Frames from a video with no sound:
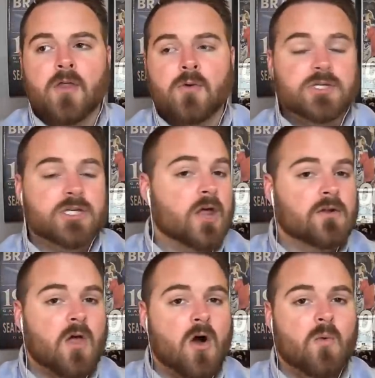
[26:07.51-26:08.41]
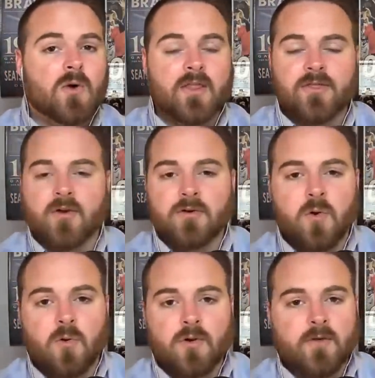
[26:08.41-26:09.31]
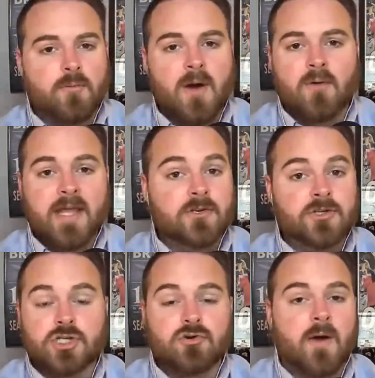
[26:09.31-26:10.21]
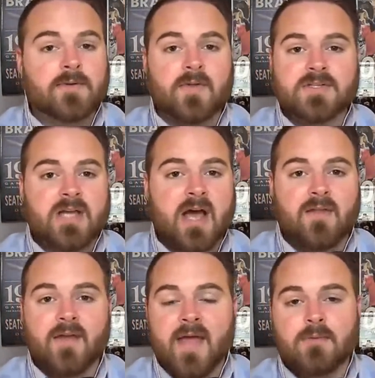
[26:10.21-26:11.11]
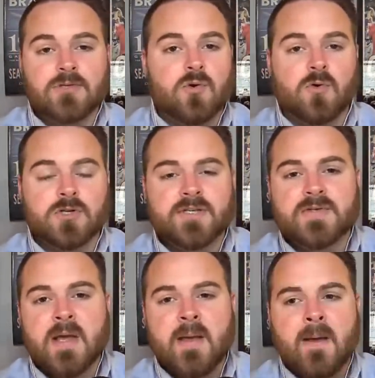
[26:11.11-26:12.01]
There was another long one in the third quarter that Ramel Keaton just dropped on the sideline. That was gorgeous.